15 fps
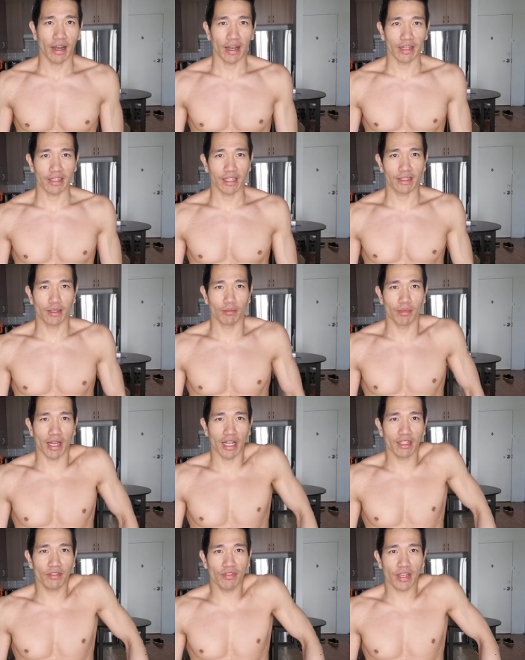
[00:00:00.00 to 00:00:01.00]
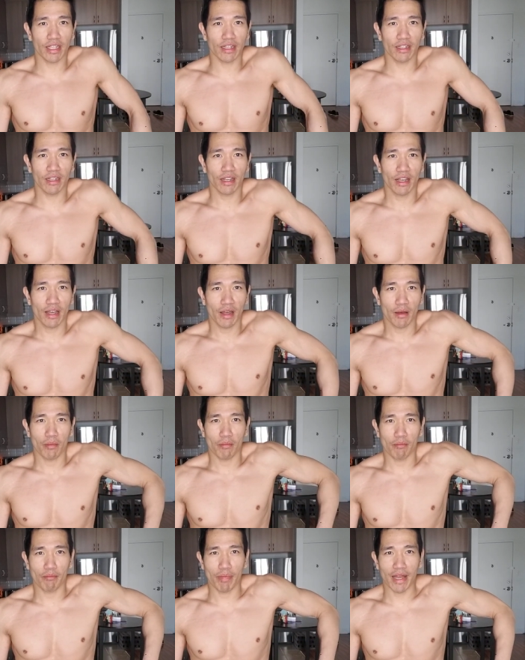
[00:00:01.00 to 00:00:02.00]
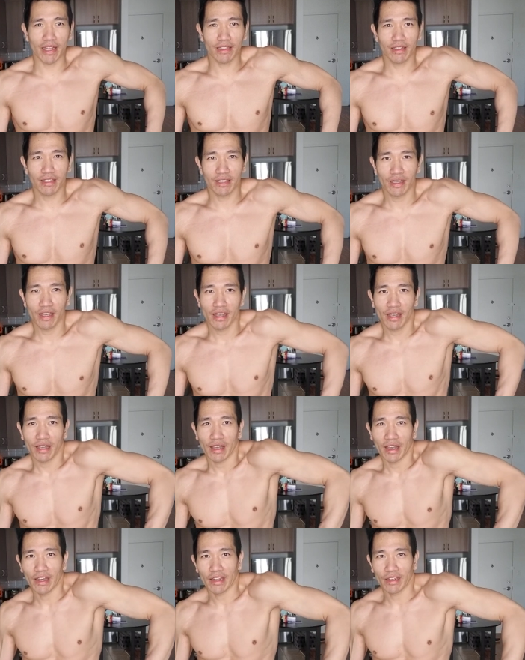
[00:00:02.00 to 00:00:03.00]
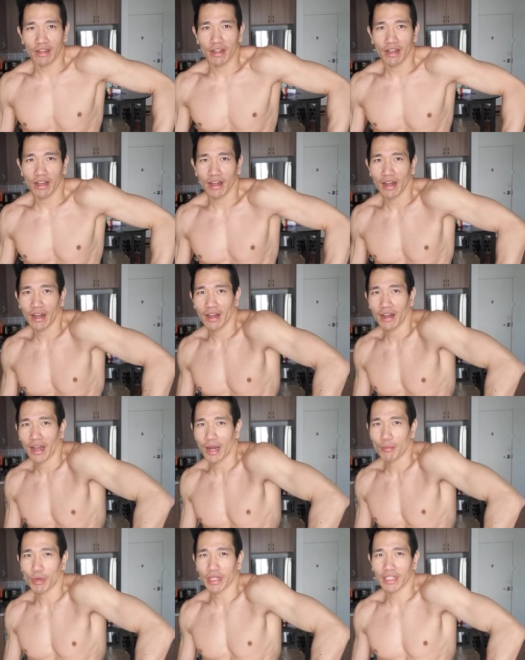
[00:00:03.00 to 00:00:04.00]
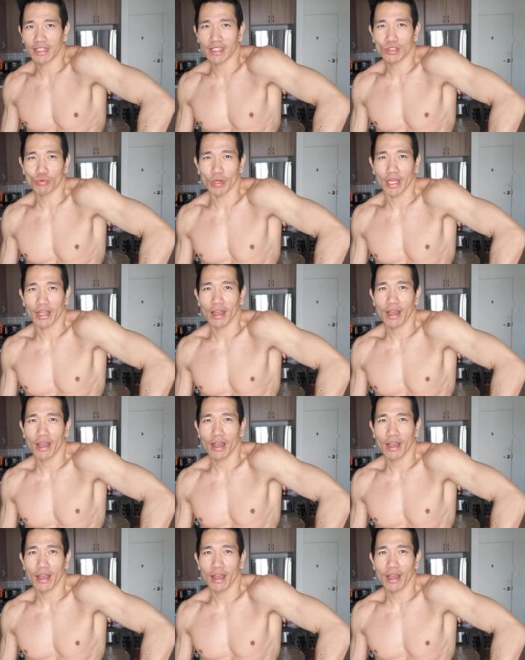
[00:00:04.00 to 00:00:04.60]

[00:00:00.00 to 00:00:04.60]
I get them elevated, bent, and I bring it this way.